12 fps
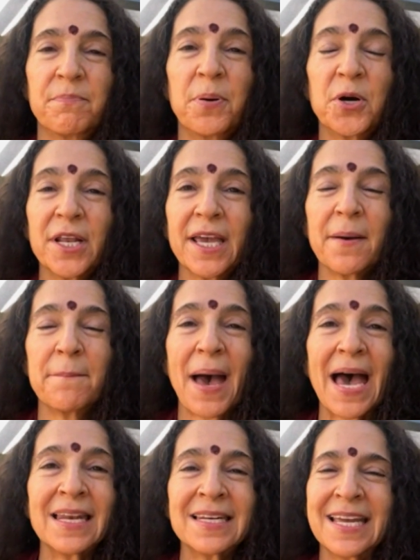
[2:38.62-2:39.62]
putting a
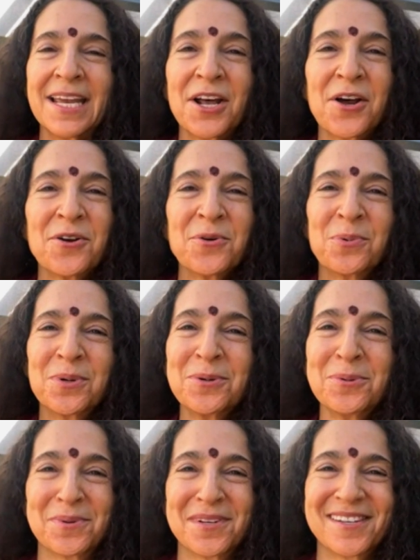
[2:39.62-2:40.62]
Band-Aid on a
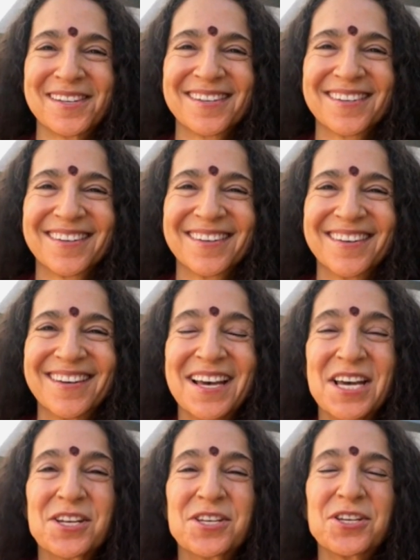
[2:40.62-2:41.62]
wound,
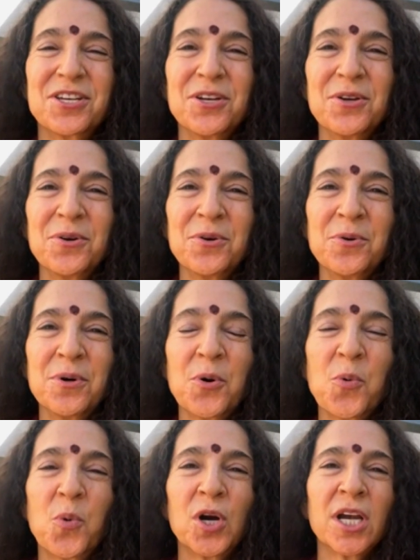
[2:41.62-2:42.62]
to
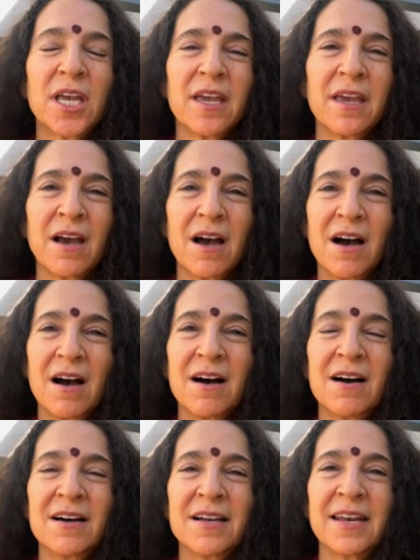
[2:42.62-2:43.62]
working
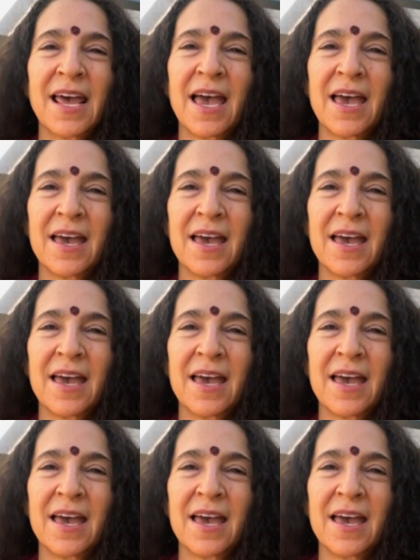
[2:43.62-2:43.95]
on